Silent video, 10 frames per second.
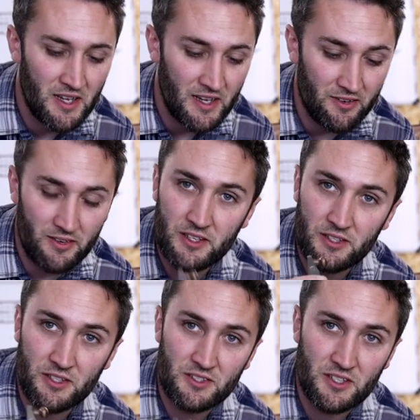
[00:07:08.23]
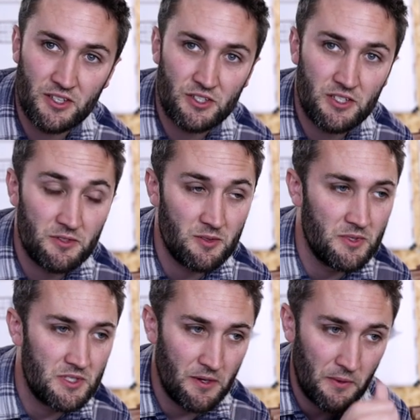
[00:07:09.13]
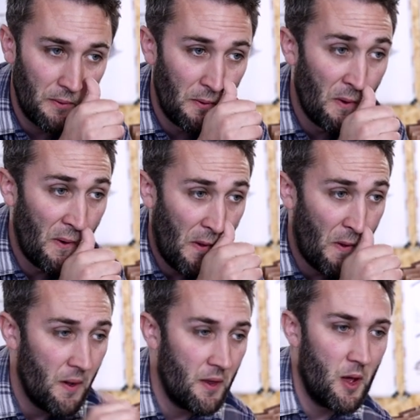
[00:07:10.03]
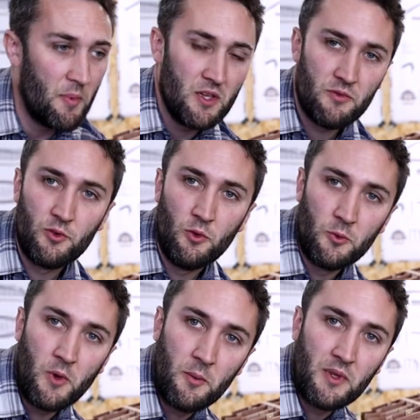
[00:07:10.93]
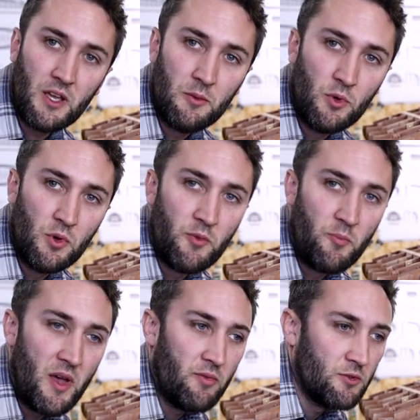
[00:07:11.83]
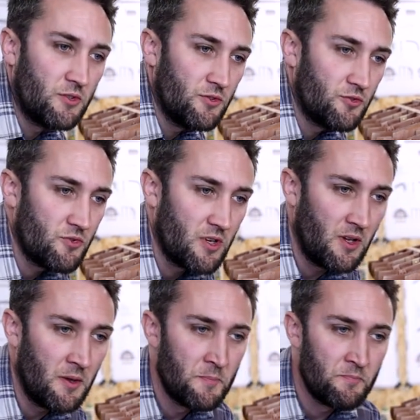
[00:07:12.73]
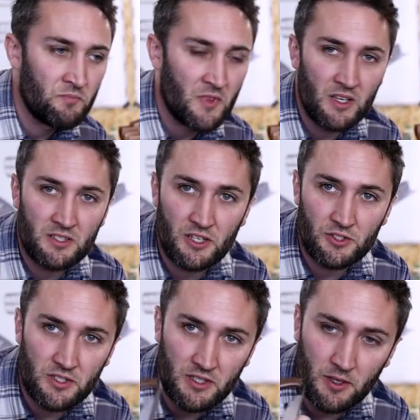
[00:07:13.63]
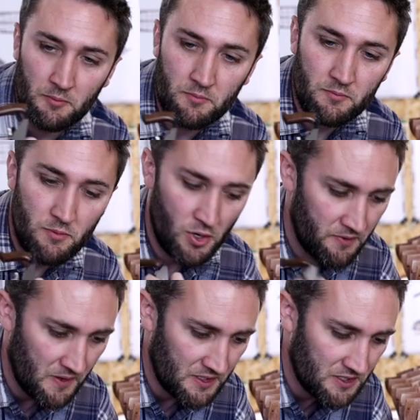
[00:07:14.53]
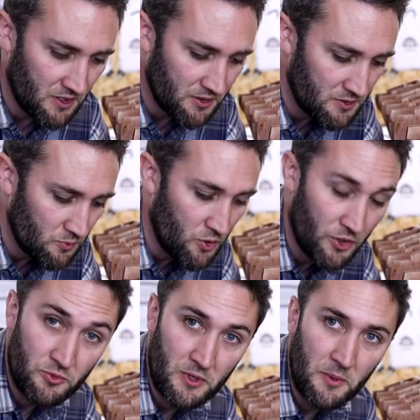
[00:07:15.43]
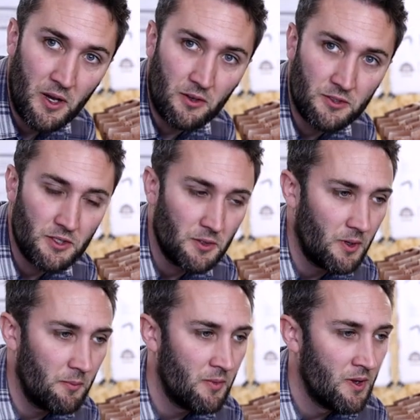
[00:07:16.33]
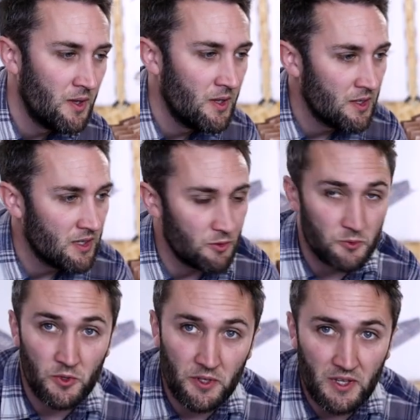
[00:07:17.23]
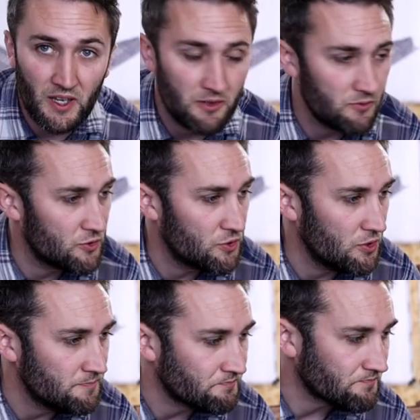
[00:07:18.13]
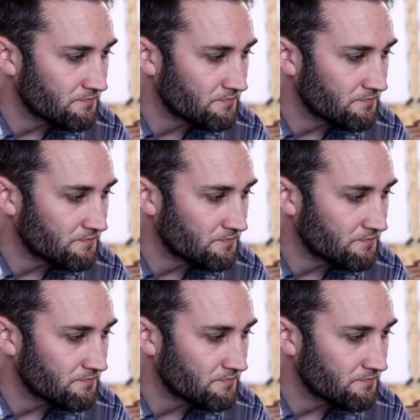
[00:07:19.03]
It really does uh, shift some material. And up here forward, where we're getting more of a bevel to the stringer, it's actually um, perfectly sized and works really well. So um, that was worth getting for sure.